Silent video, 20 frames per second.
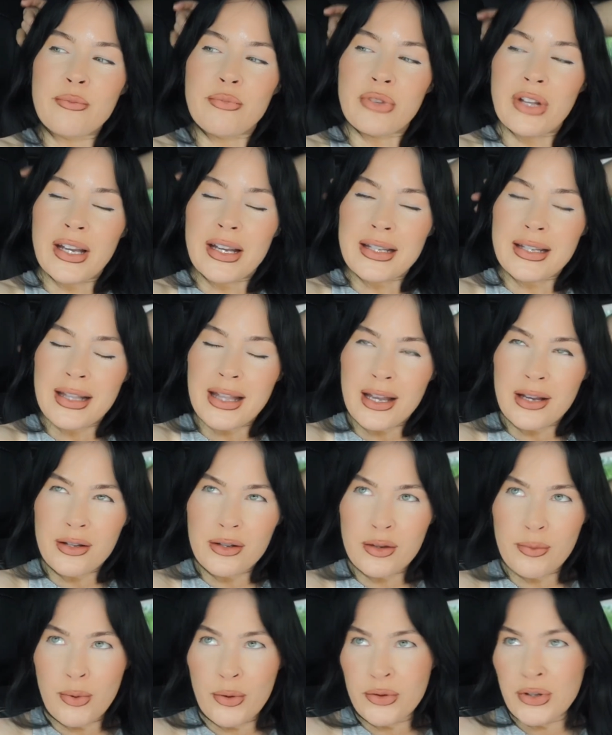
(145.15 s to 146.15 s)
place and they
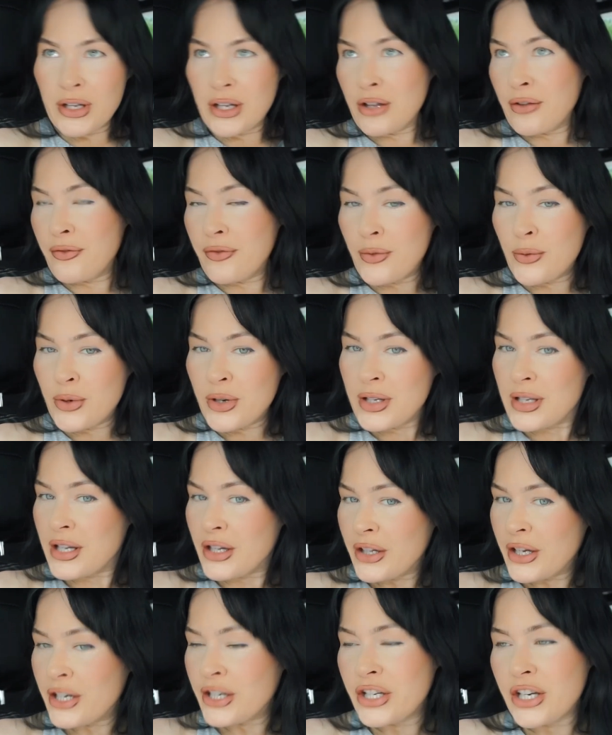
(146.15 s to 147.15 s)
supposedly the food is
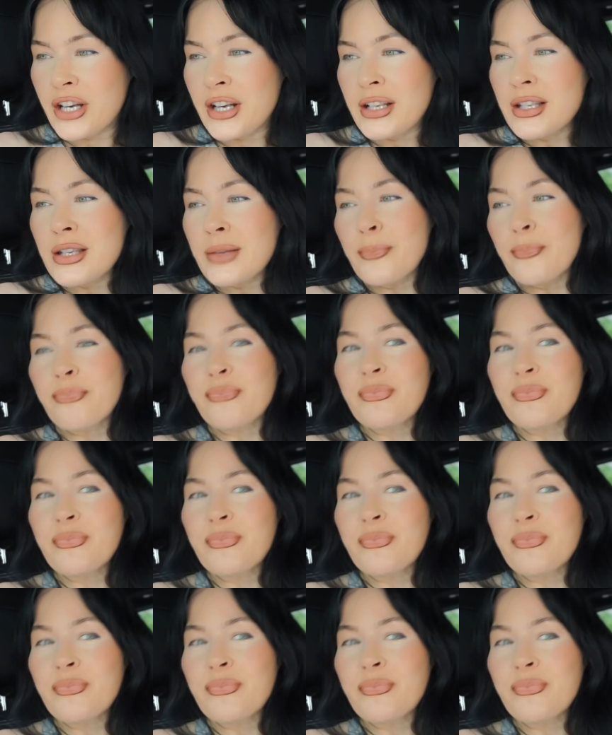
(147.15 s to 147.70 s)
delicious